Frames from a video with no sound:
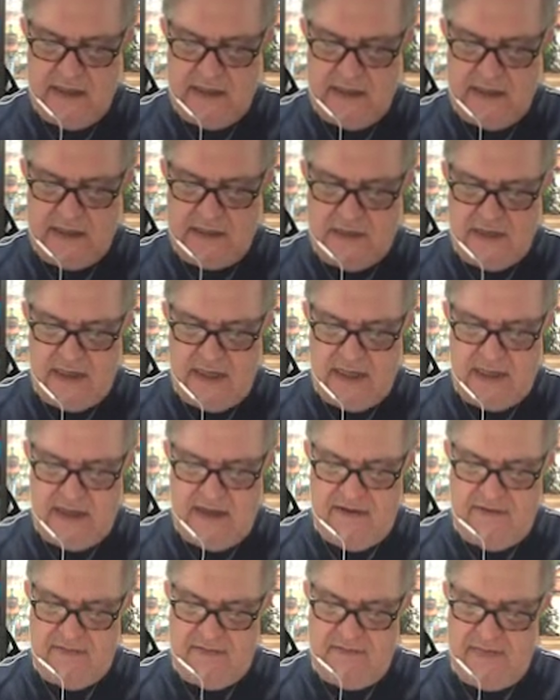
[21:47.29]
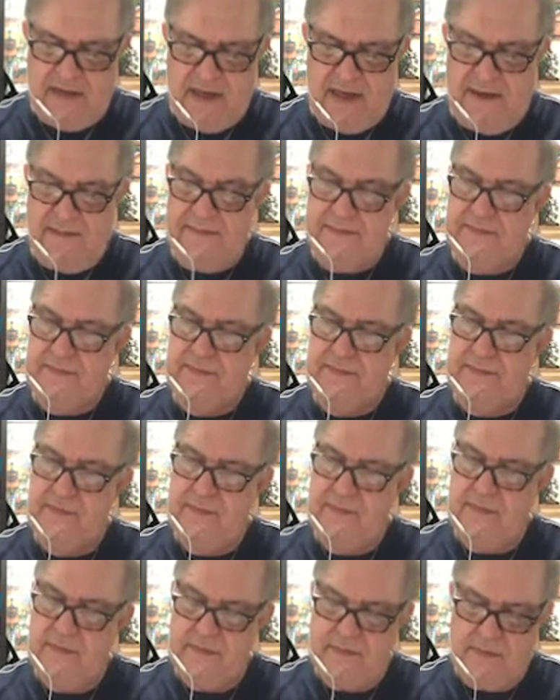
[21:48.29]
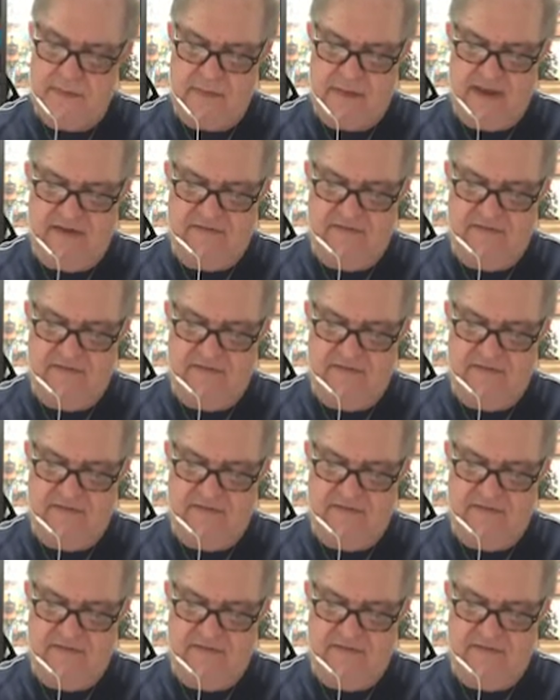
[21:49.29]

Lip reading: This is going to give me, in